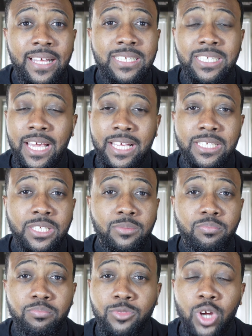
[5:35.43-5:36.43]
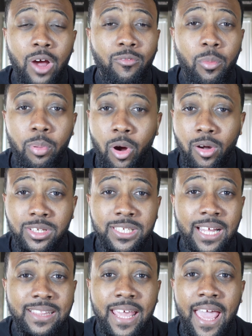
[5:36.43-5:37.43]
Chase travel partners
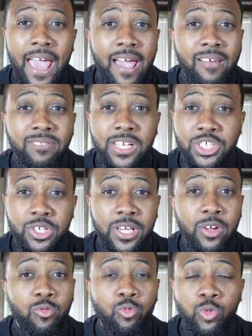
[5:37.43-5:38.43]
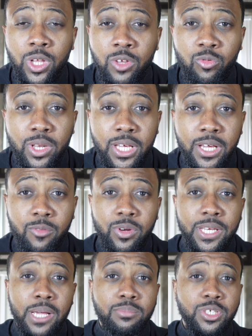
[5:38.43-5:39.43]
that they have, that you get really good
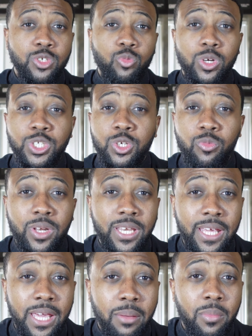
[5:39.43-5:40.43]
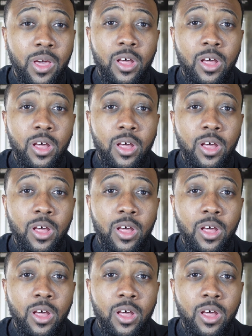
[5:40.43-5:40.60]
redemptions once you redeem